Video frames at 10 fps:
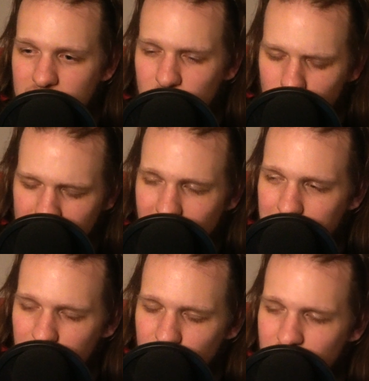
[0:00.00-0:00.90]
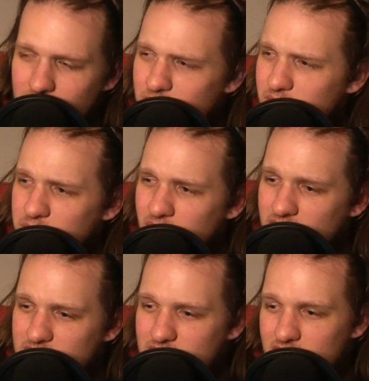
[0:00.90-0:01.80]
Would that movie even be
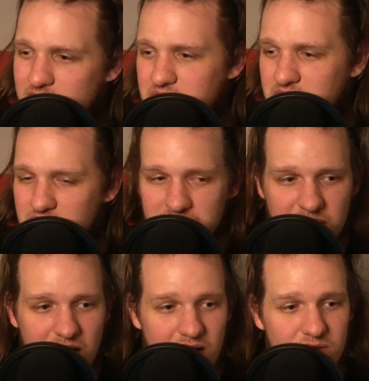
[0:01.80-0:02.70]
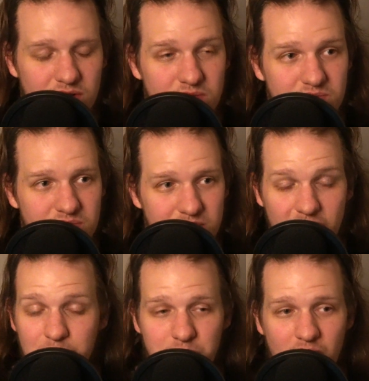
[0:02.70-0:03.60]
made today? I don't know.
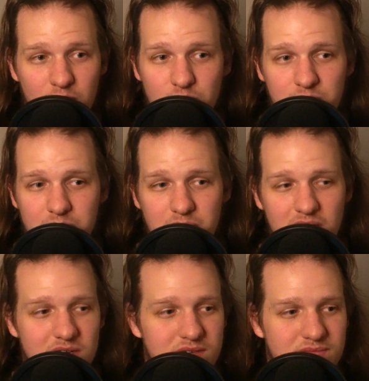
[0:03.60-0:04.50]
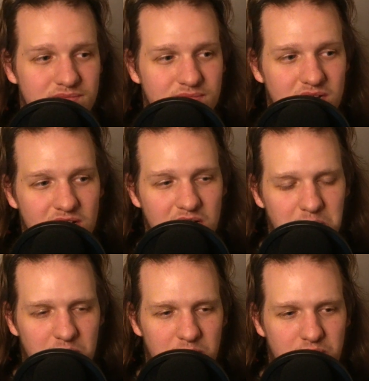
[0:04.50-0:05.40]
It probably would be made,
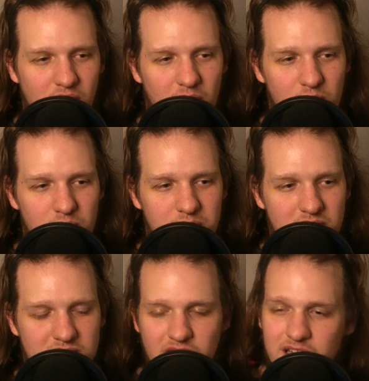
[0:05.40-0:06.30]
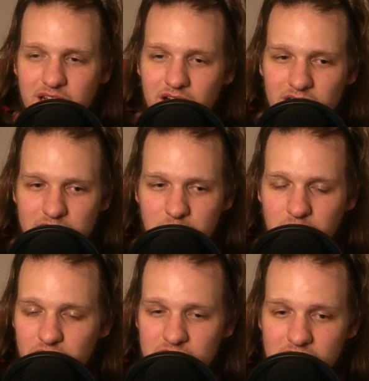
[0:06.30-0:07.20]
but probably would be taken out like the
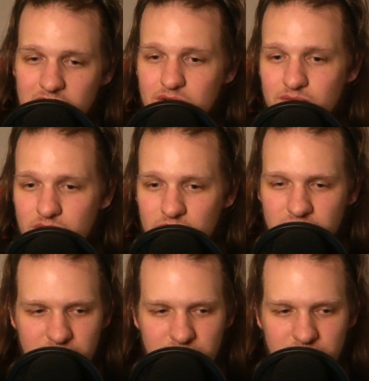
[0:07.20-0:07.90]
movie The Interview.